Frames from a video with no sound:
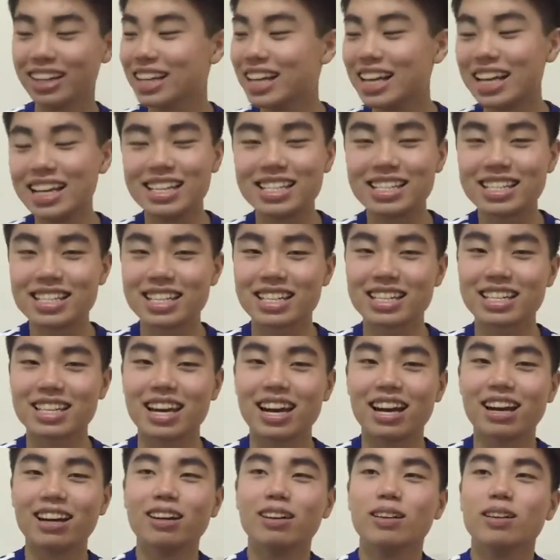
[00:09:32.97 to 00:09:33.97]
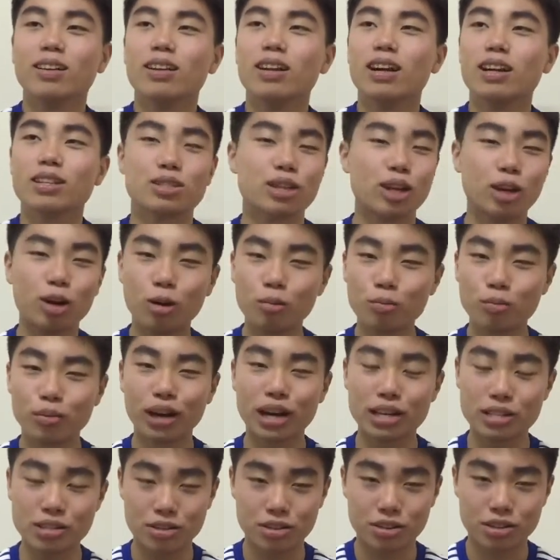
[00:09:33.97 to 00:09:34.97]
It's just, yeah. So I hope you
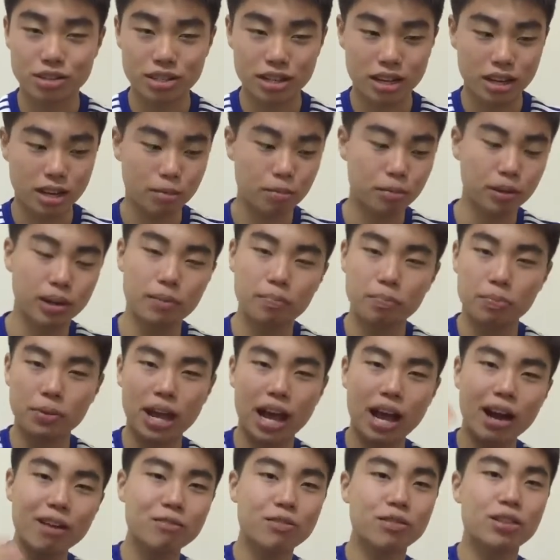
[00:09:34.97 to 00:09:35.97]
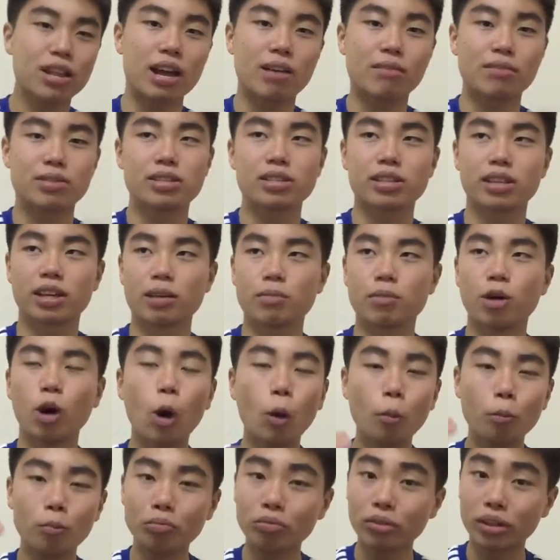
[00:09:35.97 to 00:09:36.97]
guys understand, but after the Everton game,
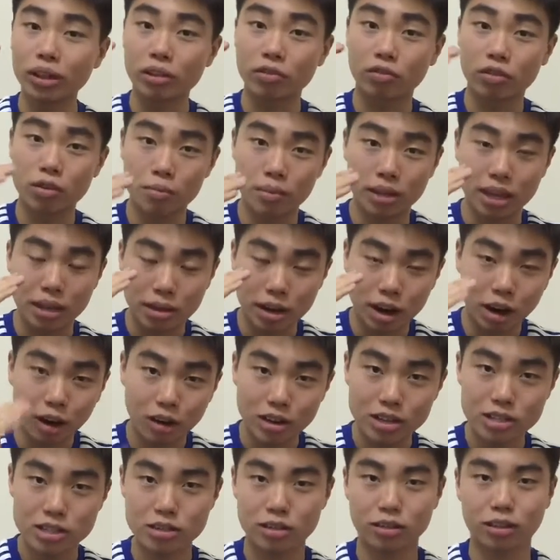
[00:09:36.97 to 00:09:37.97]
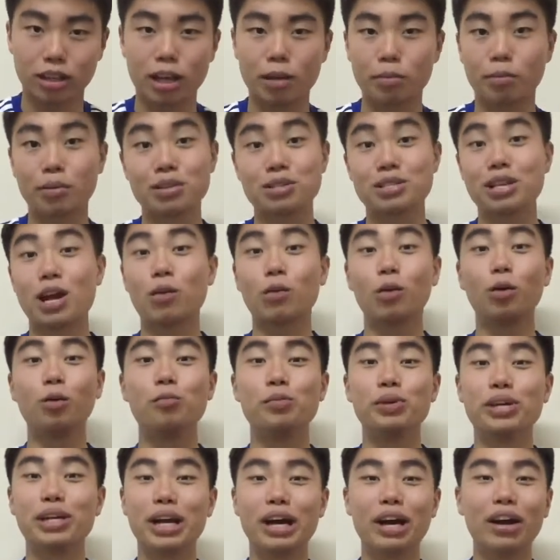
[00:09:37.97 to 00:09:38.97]
hopefully from the Arsenal game, because there will
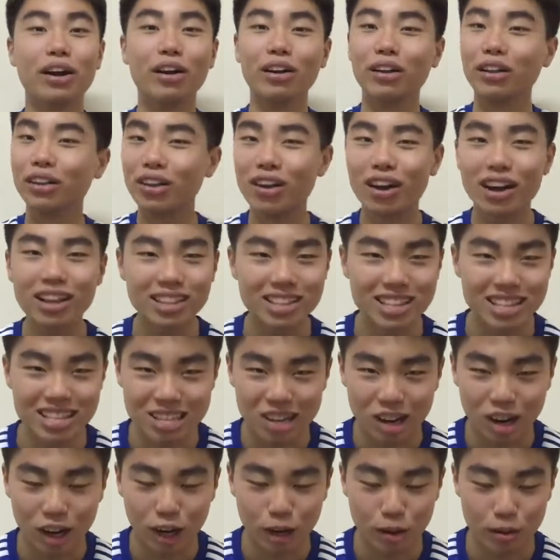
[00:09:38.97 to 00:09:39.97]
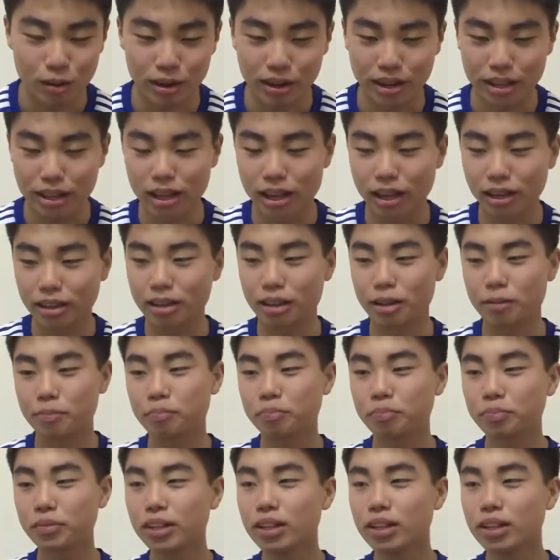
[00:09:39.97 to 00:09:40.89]
be a lot to talk about in that game,